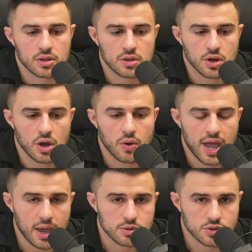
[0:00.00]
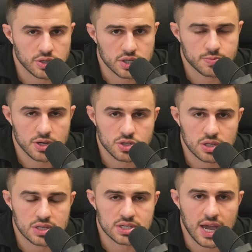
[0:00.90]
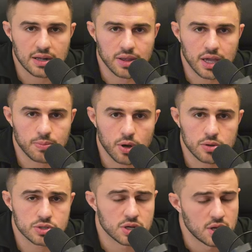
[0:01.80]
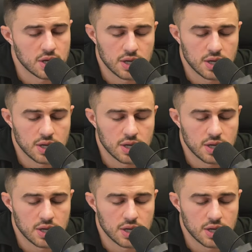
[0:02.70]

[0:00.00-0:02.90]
you know, hamstrings, especially in the side leg pose.